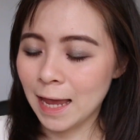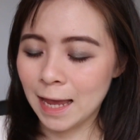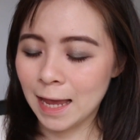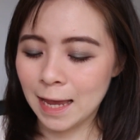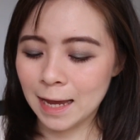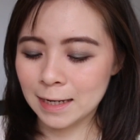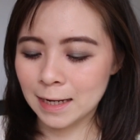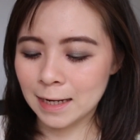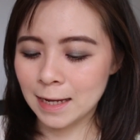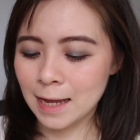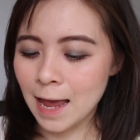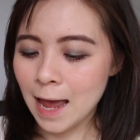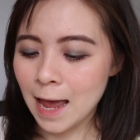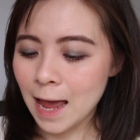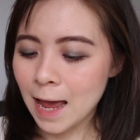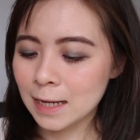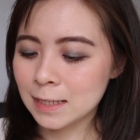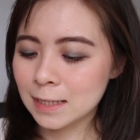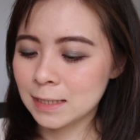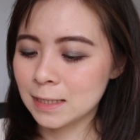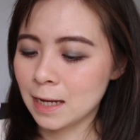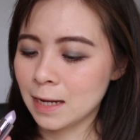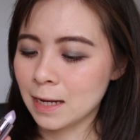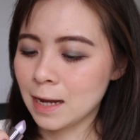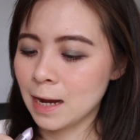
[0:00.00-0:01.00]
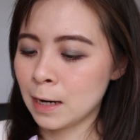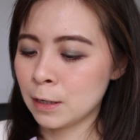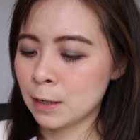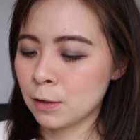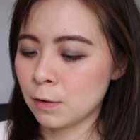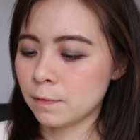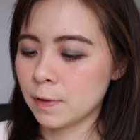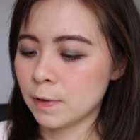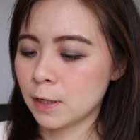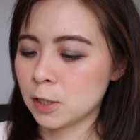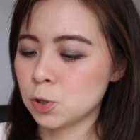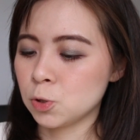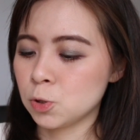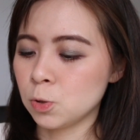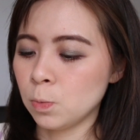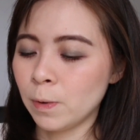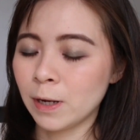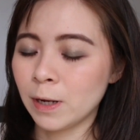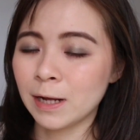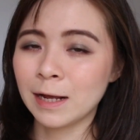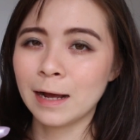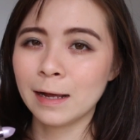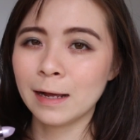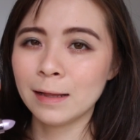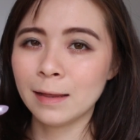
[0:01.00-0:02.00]
And it has that kind of like
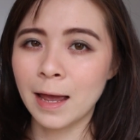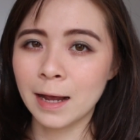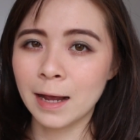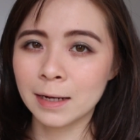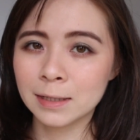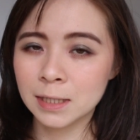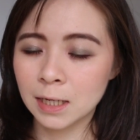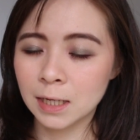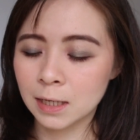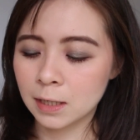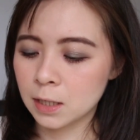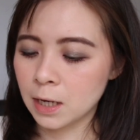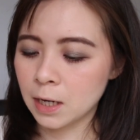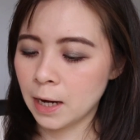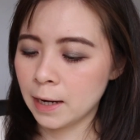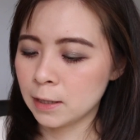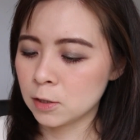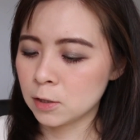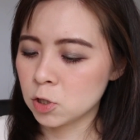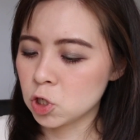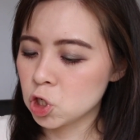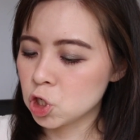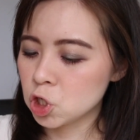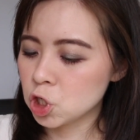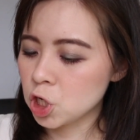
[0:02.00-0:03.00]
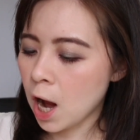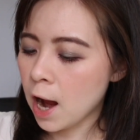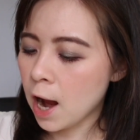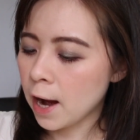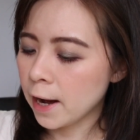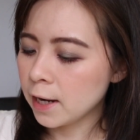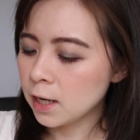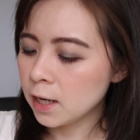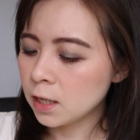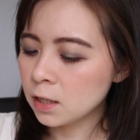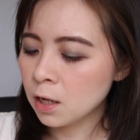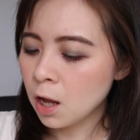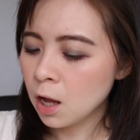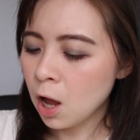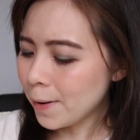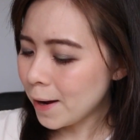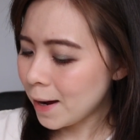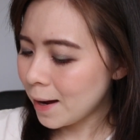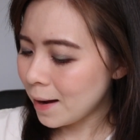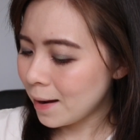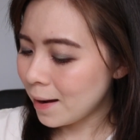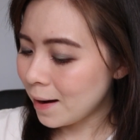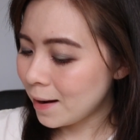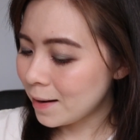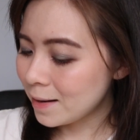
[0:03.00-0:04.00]
super galactic kind of shine,
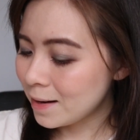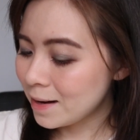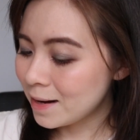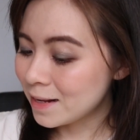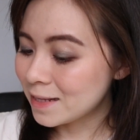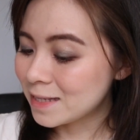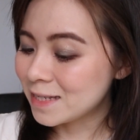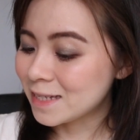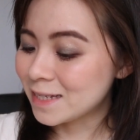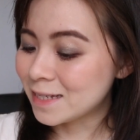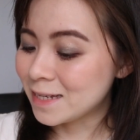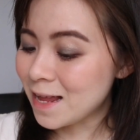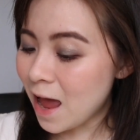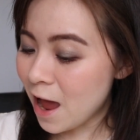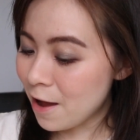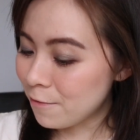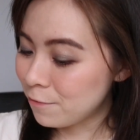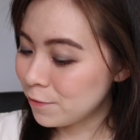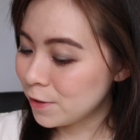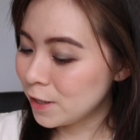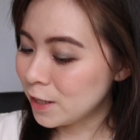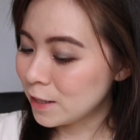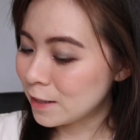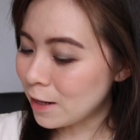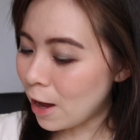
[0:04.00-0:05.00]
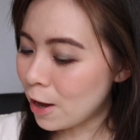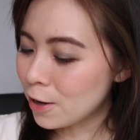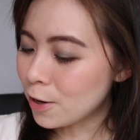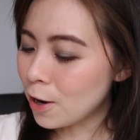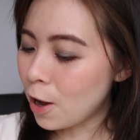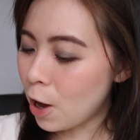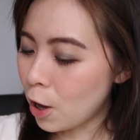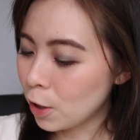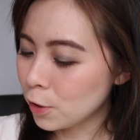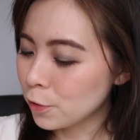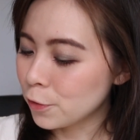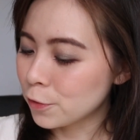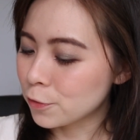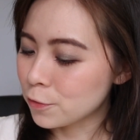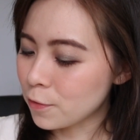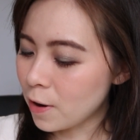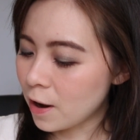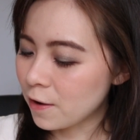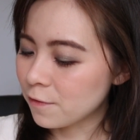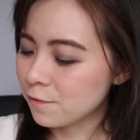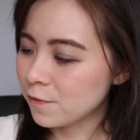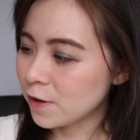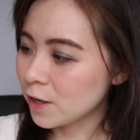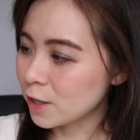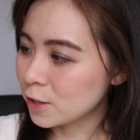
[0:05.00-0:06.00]
but it's definitely not
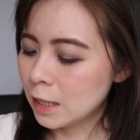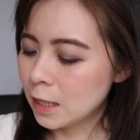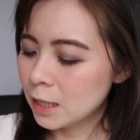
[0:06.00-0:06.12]
holographic.